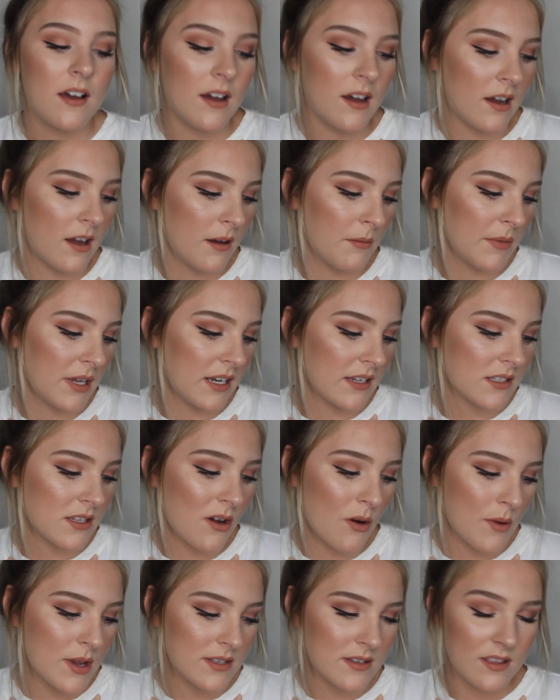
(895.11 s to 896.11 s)
And it's
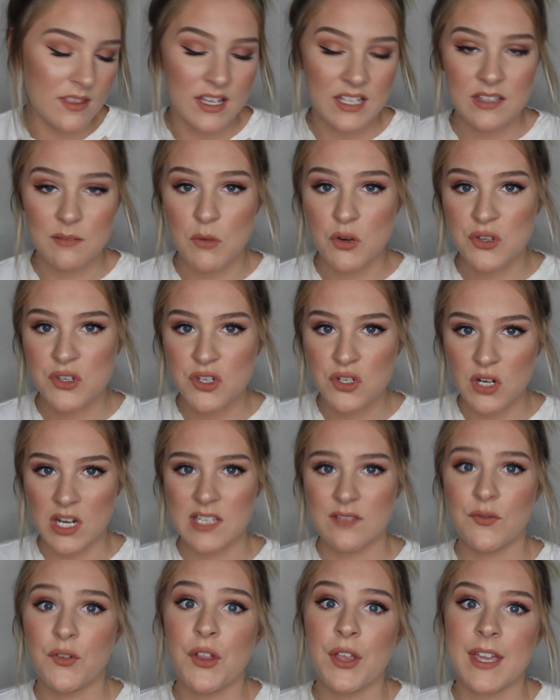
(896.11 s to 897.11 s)
always on like the most
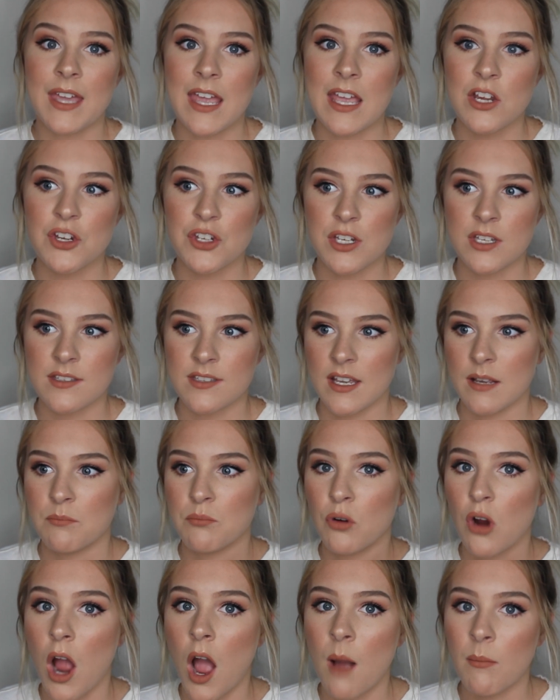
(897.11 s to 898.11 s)
stressful occasions, like
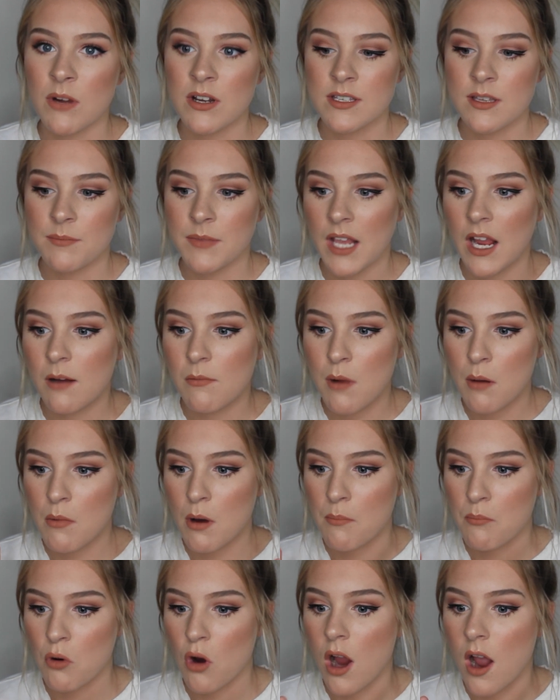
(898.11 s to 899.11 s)
prom or something. I
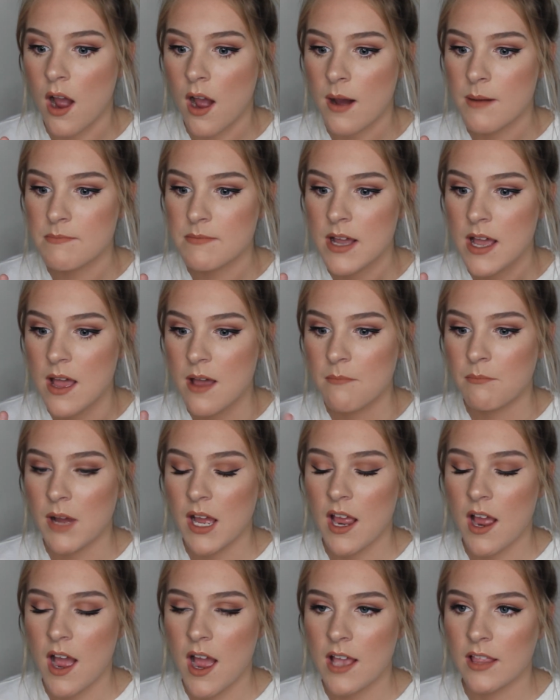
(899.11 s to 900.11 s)
remember prom,
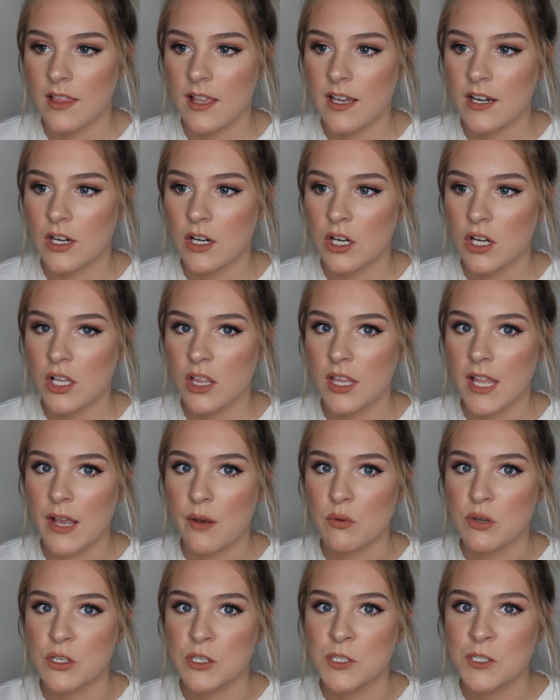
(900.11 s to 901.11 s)
my eyeliner
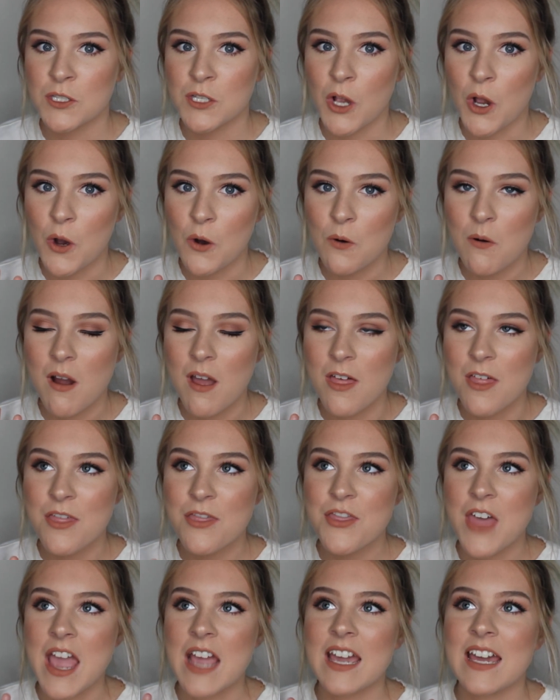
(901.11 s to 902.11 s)
like was so
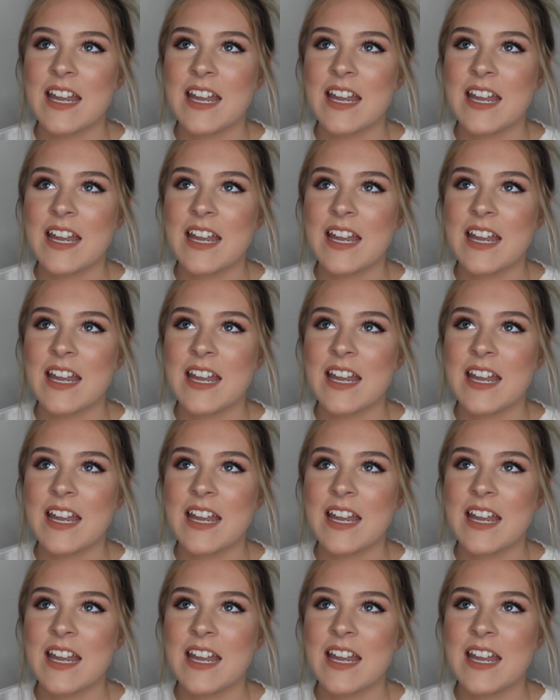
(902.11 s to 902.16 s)
thick